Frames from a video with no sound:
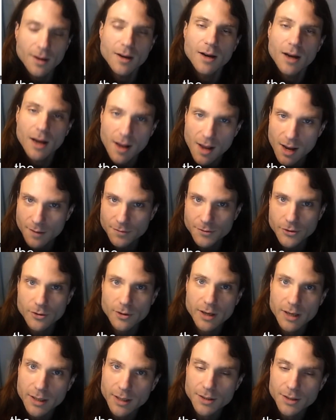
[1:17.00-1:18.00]
After a
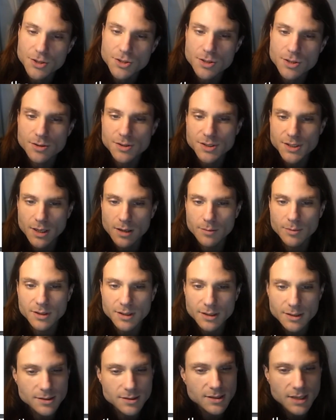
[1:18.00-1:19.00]
conditional statement
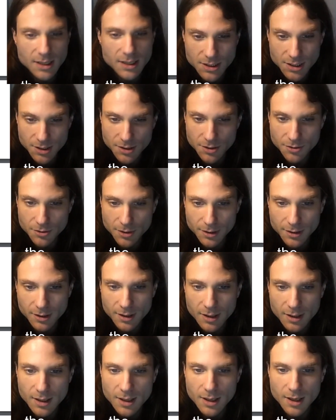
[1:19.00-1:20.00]
is executed,
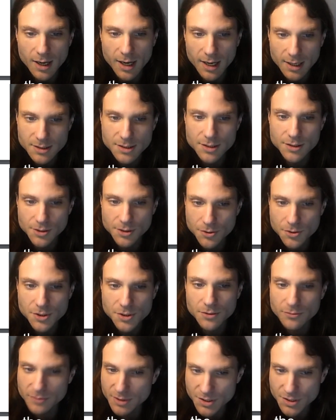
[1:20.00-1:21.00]
execution
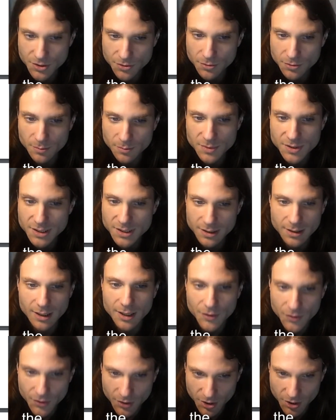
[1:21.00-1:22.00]
resumes at
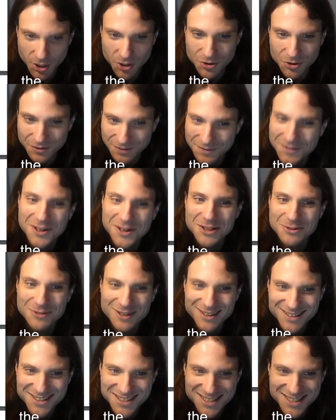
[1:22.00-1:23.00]
the code following the
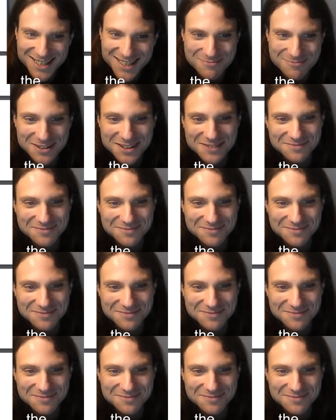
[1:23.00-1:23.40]
statement.